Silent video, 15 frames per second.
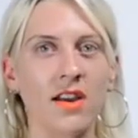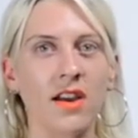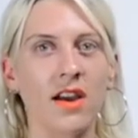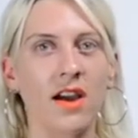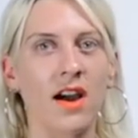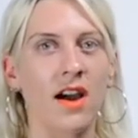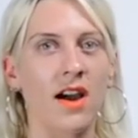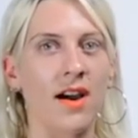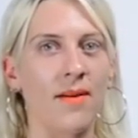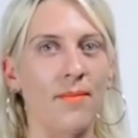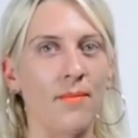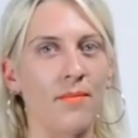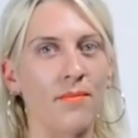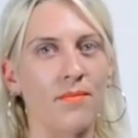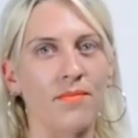
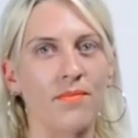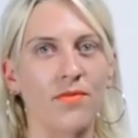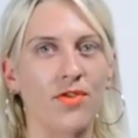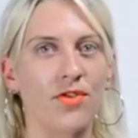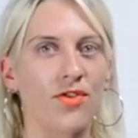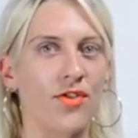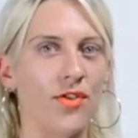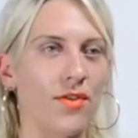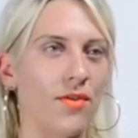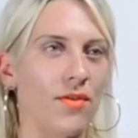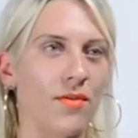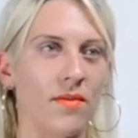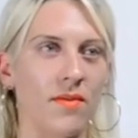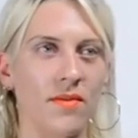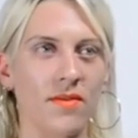to
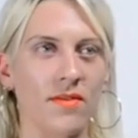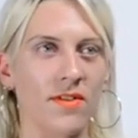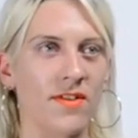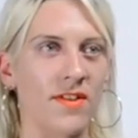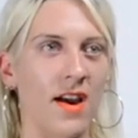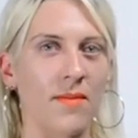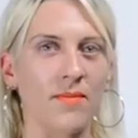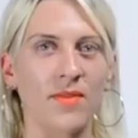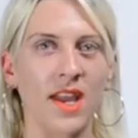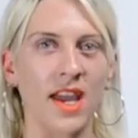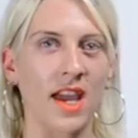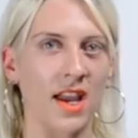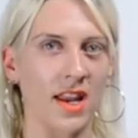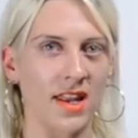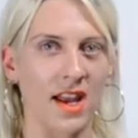
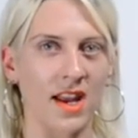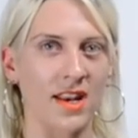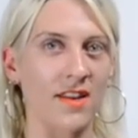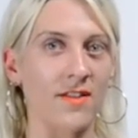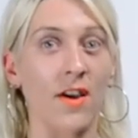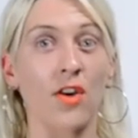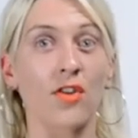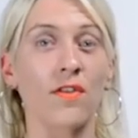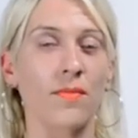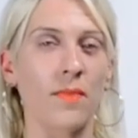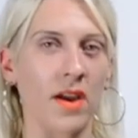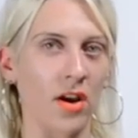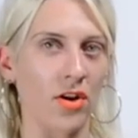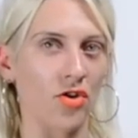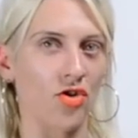something that is out of my
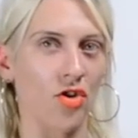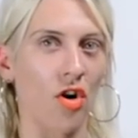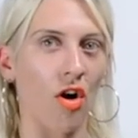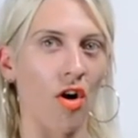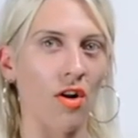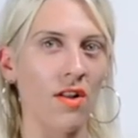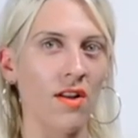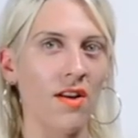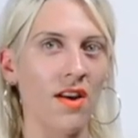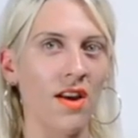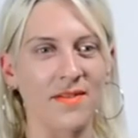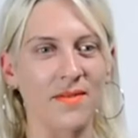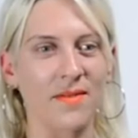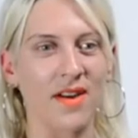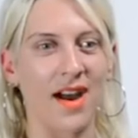control.
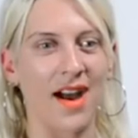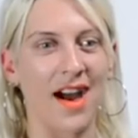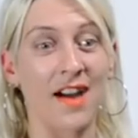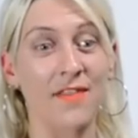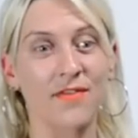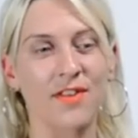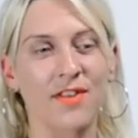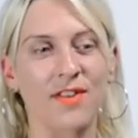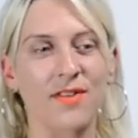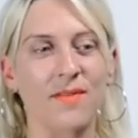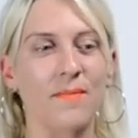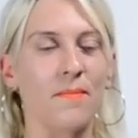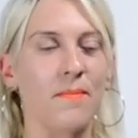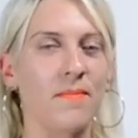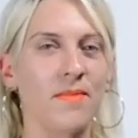After
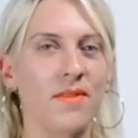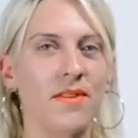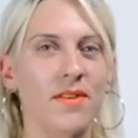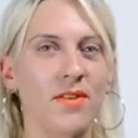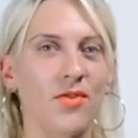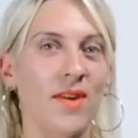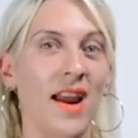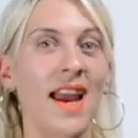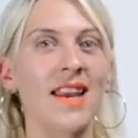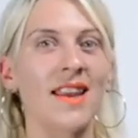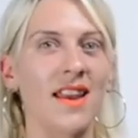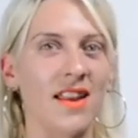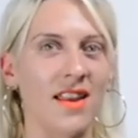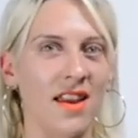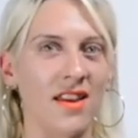
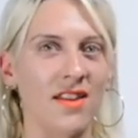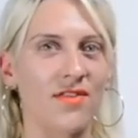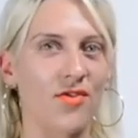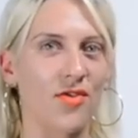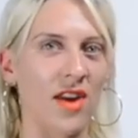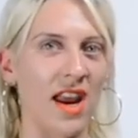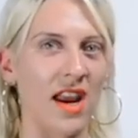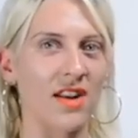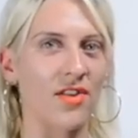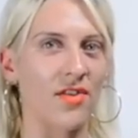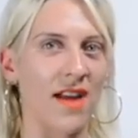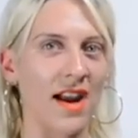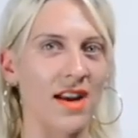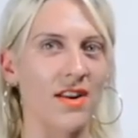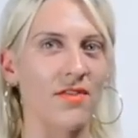creating these 3
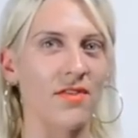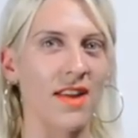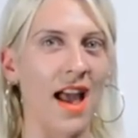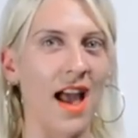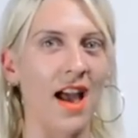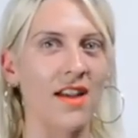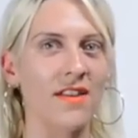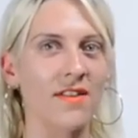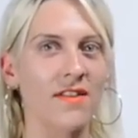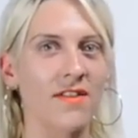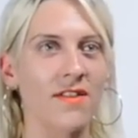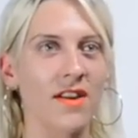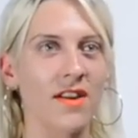interactive tasks,